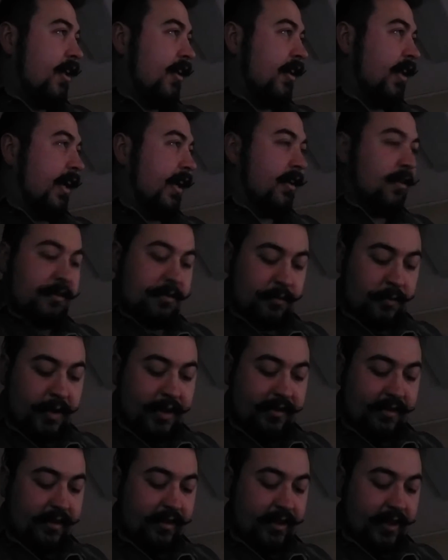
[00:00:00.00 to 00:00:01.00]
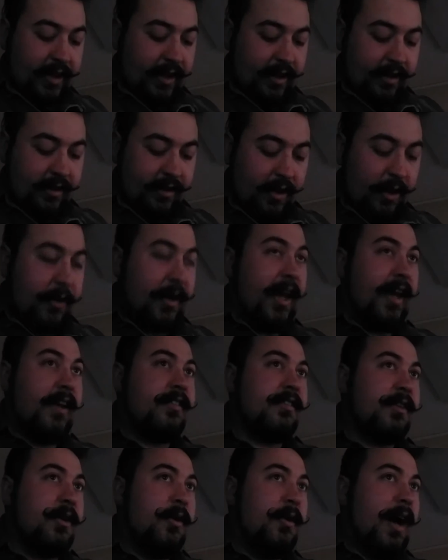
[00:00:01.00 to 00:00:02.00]
like recently. Okay,
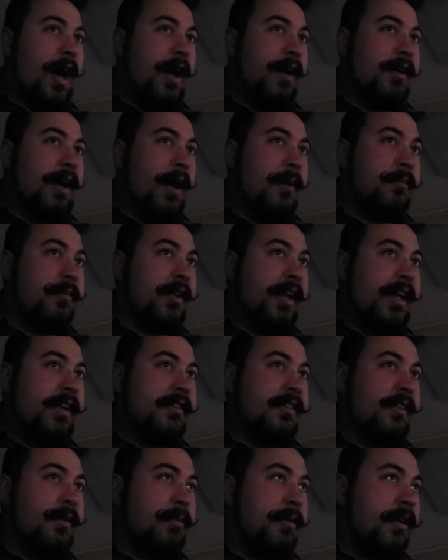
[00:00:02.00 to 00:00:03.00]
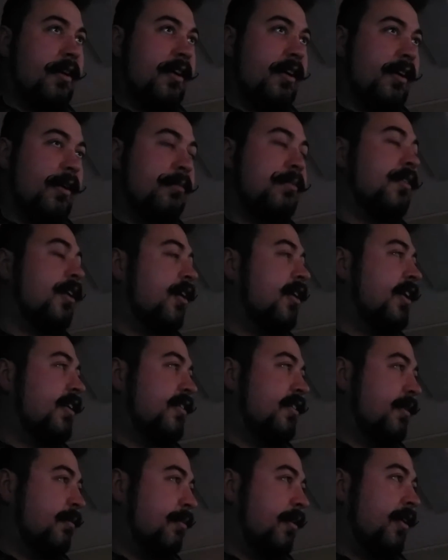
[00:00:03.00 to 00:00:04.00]
so I, i am late to the part. I'm tardy to
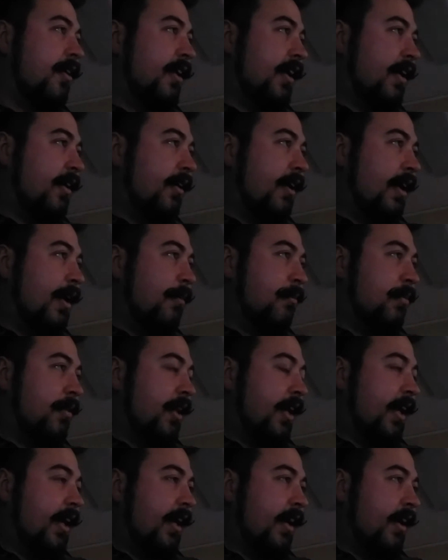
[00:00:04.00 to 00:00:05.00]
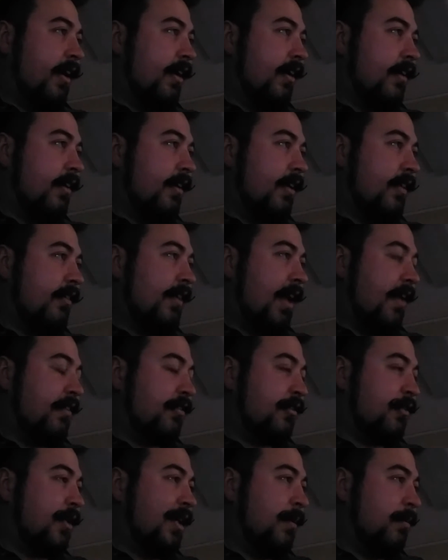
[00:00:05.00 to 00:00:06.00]
the party, and I'm playing uh,
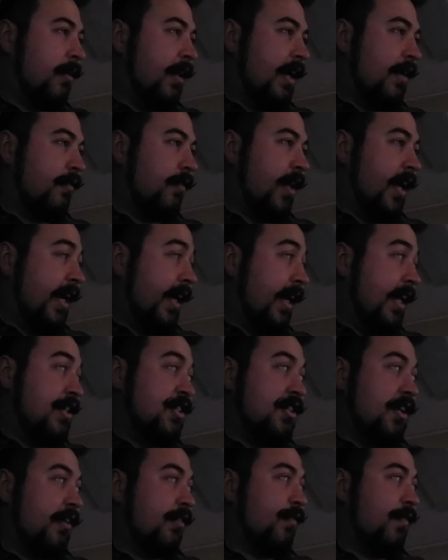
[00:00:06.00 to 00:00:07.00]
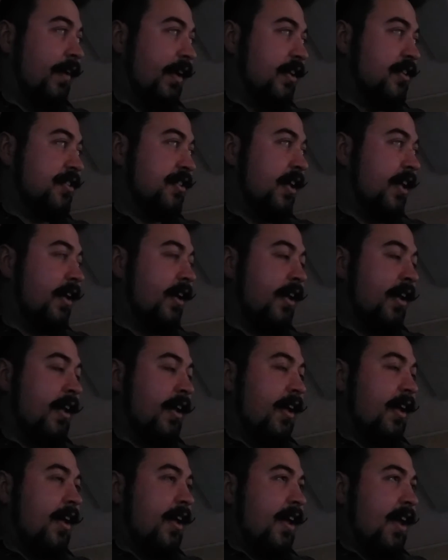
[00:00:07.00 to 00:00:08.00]
Assassin's Creed Black Flag, and I just finished it.
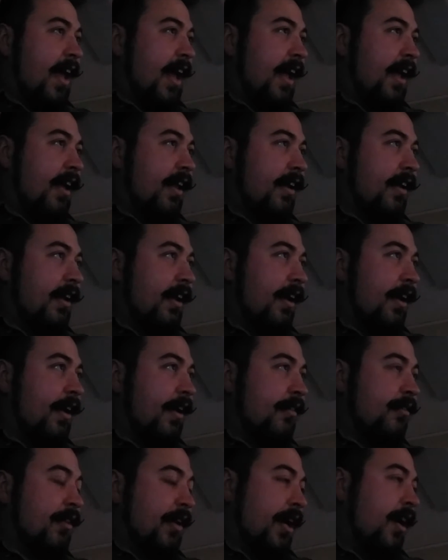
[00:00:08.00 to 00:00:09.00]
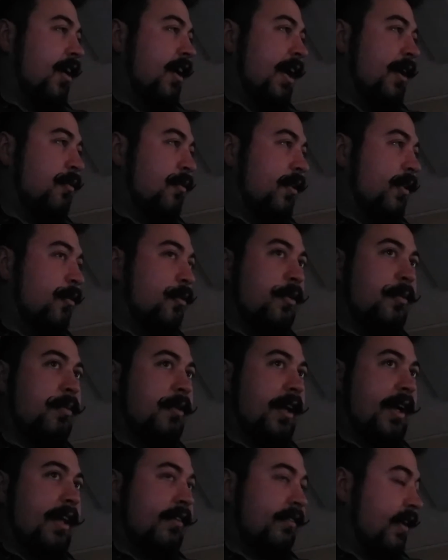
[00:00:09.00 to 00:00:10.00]
And uh, it's like, all right, well, we'll
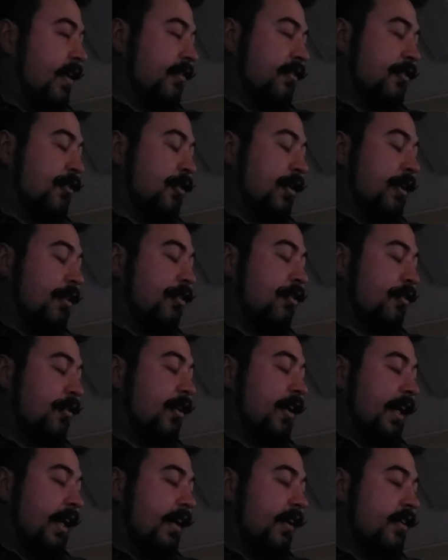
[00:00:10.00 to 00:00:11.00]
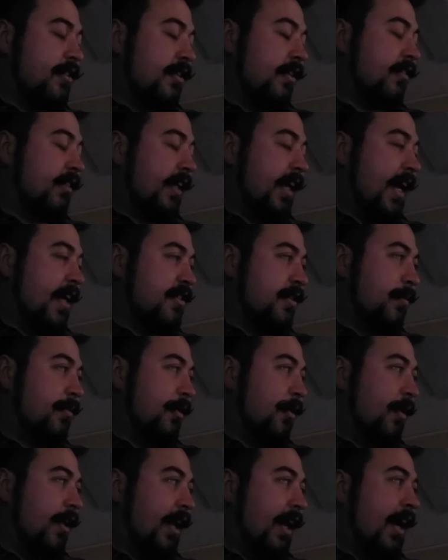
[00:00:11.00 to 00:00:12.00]
play Assassin's Creed 3 just to catch up
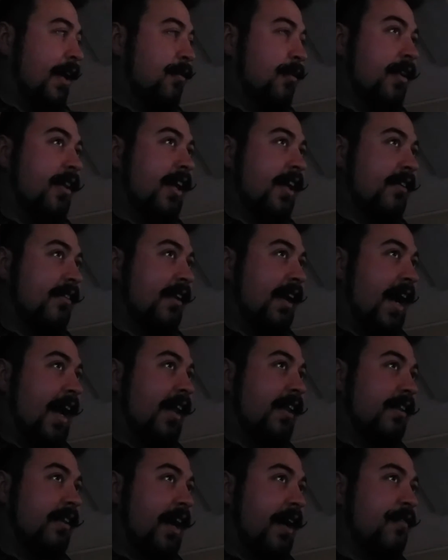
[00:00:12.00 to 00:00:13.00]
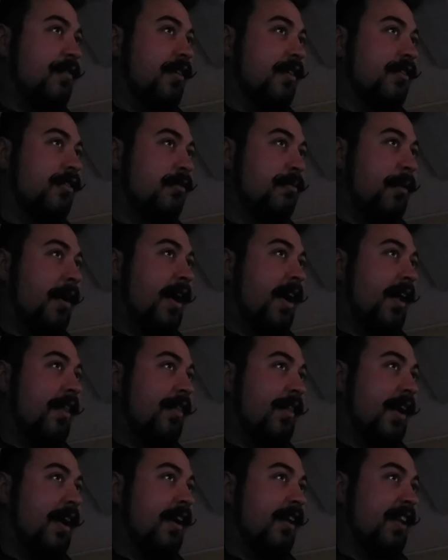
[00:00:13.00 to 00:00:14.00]
to it. And I realized that I left a spot
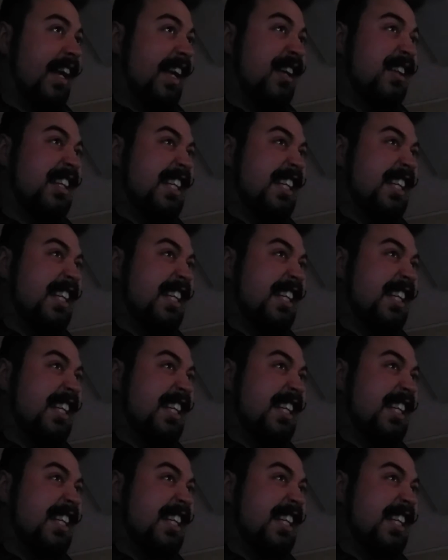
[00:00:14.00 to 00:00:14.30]
there like